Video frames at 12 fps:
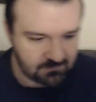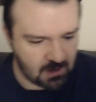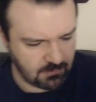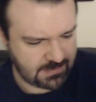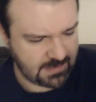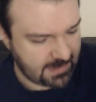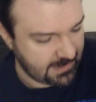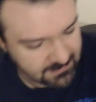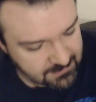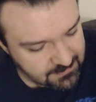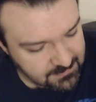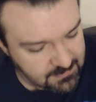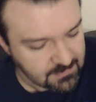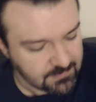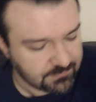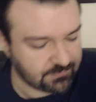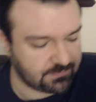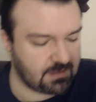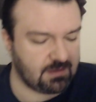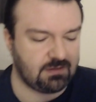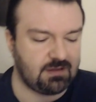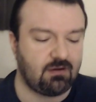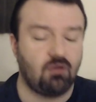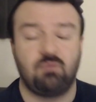Okay. So then
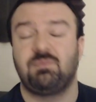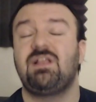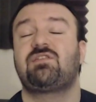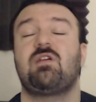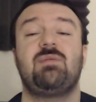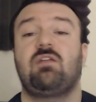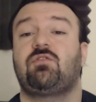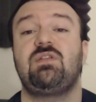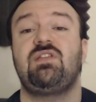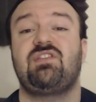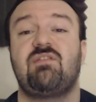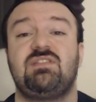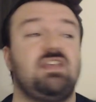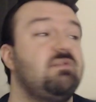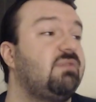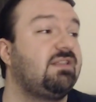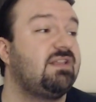they, oh, that's coming out 2017, but it